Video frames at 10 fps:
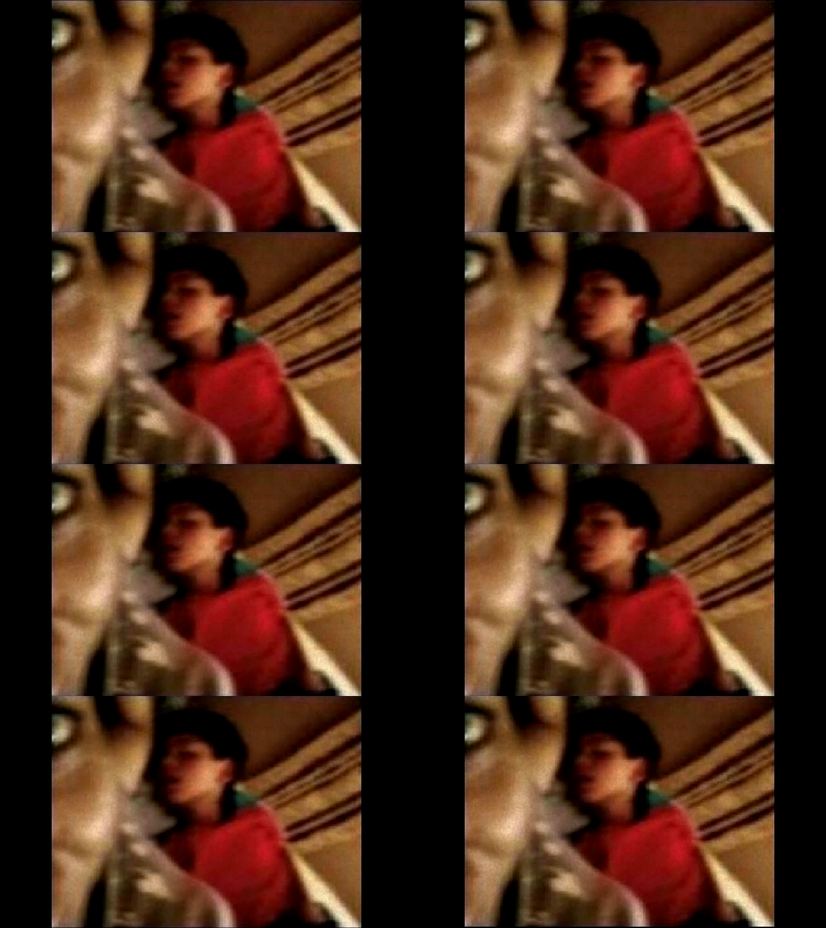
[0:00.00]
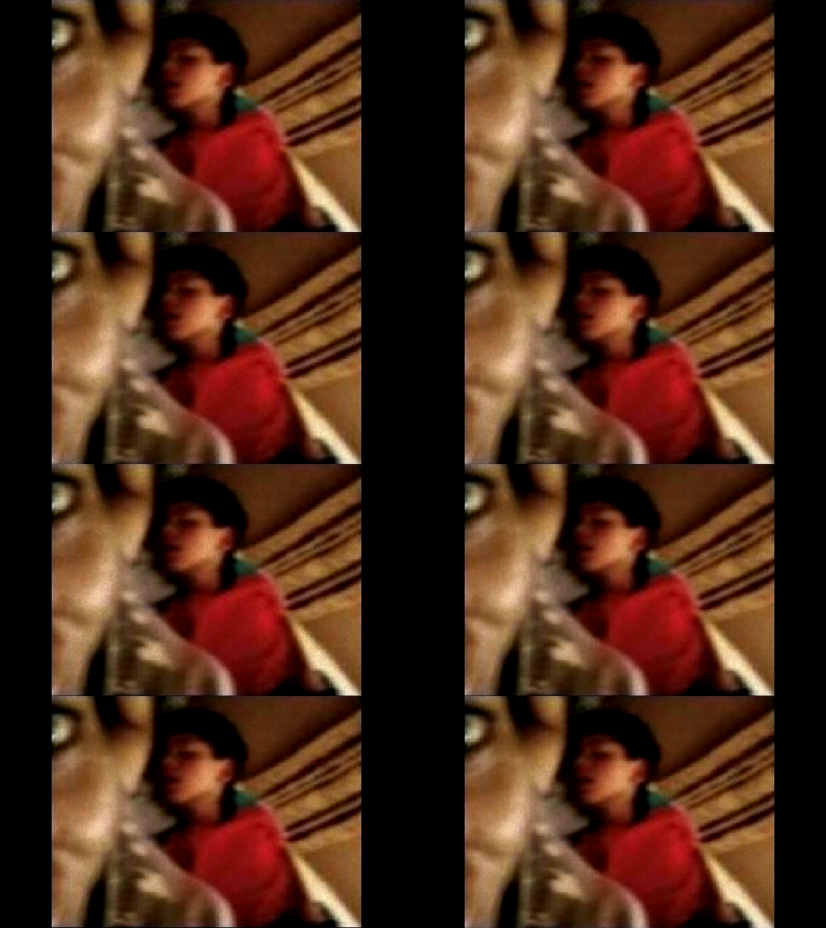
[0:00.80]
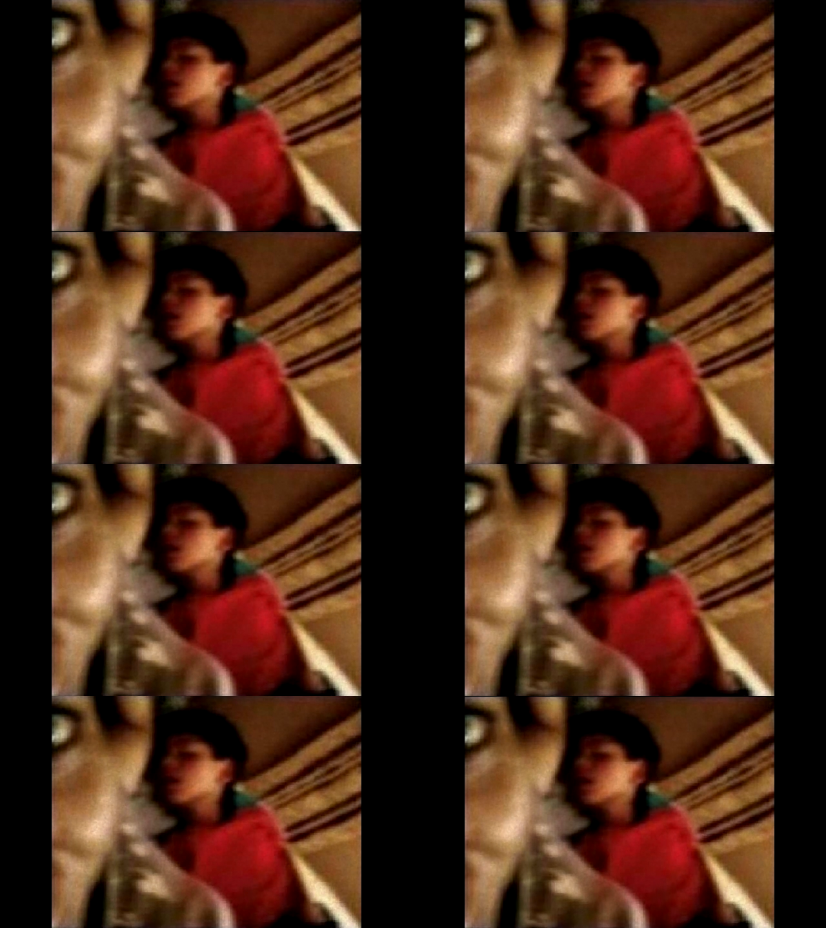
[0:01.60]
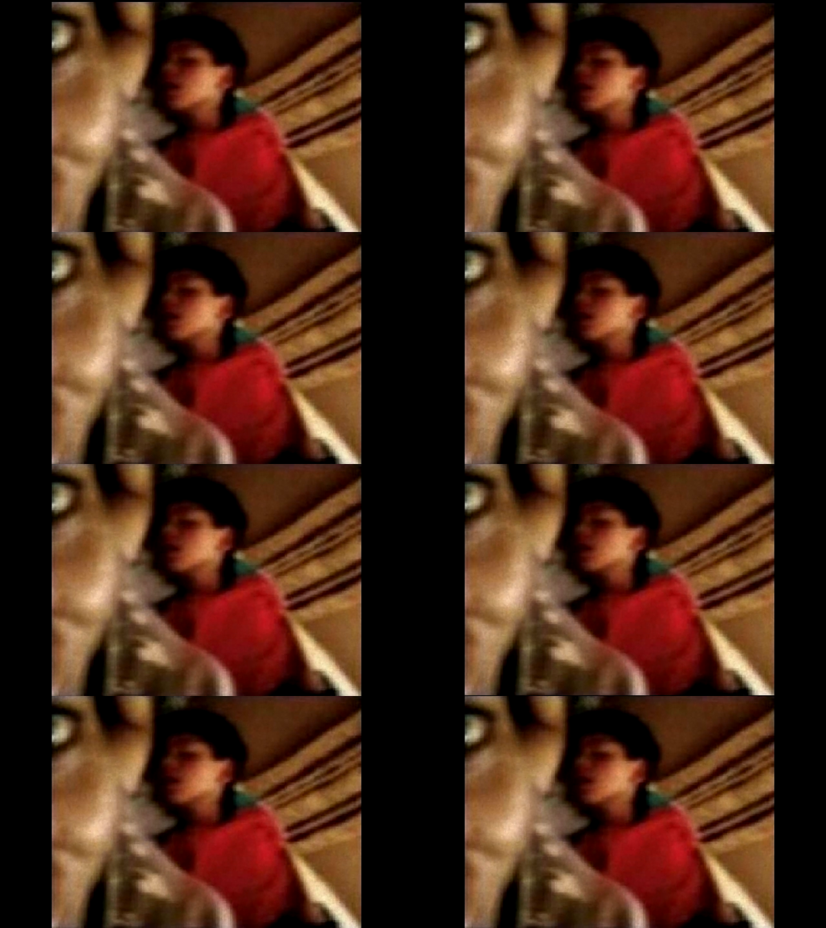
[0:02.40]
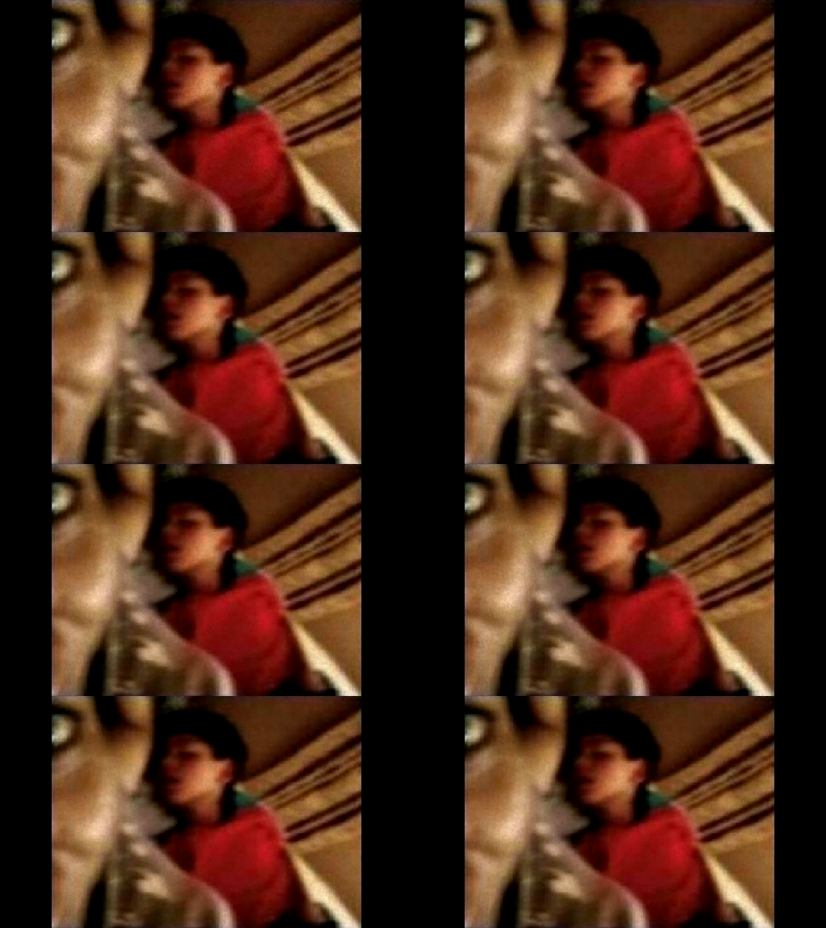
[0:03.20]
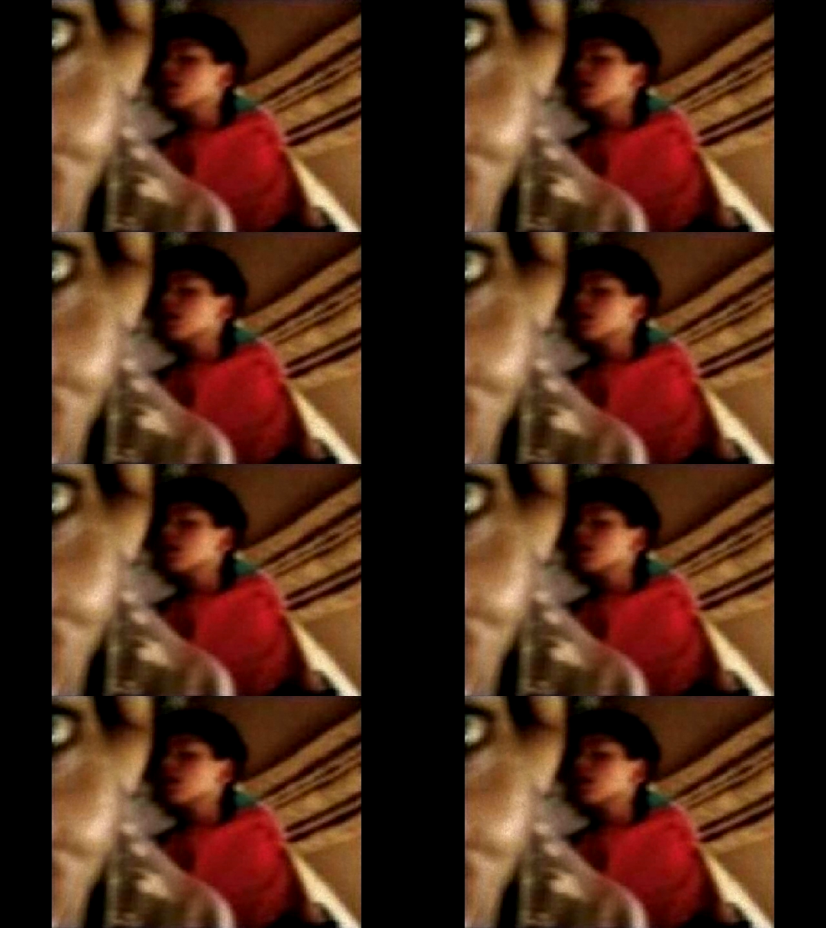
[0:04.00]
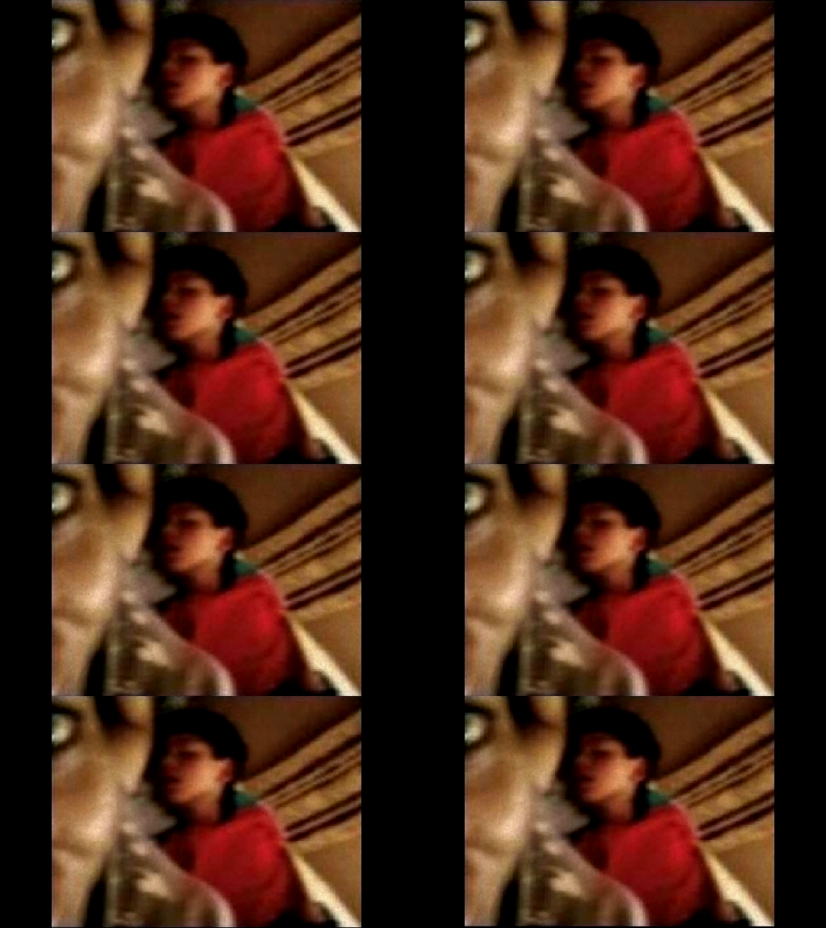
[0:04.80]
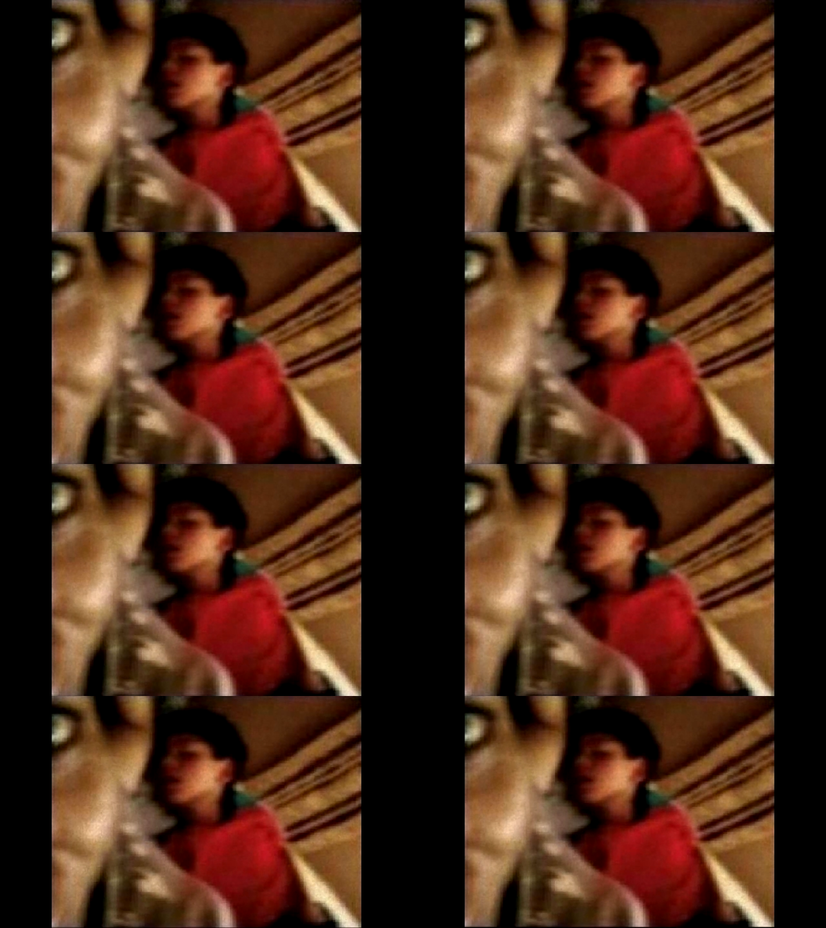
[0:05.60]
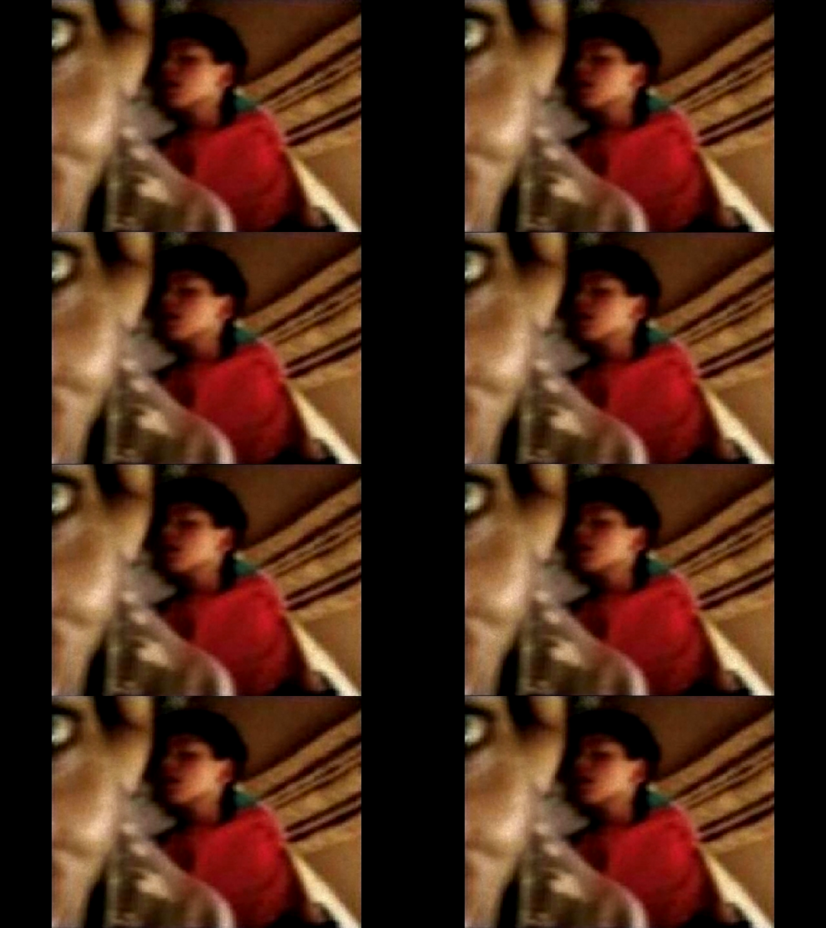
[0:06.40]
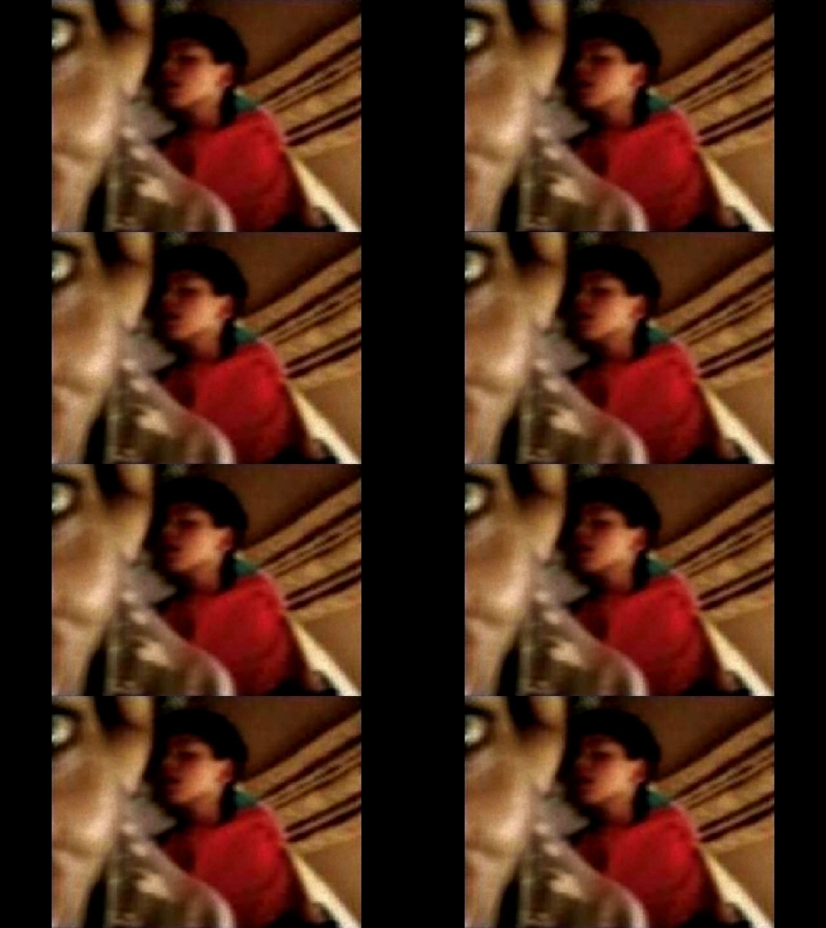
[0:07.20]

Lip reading: (no one is talking)